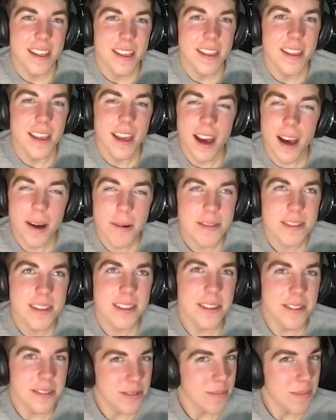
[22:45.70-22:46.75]
Yeah, I was a
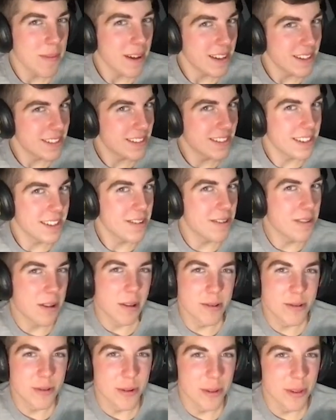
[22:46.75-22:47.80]
little surprised to hear no
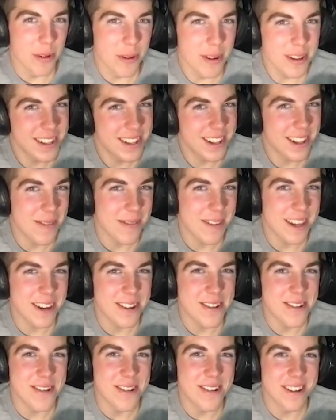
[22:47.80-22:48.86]
Jewel Lloyd come out of
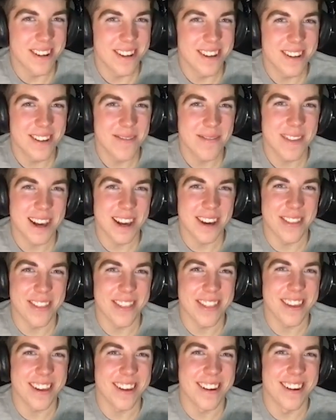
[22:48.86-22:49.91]
your mouth
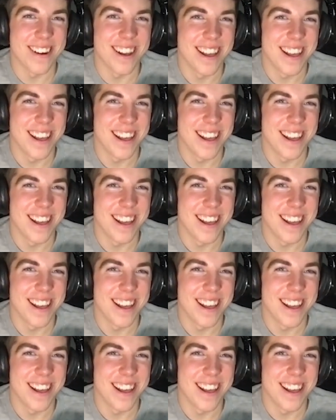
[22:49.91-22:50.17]
there.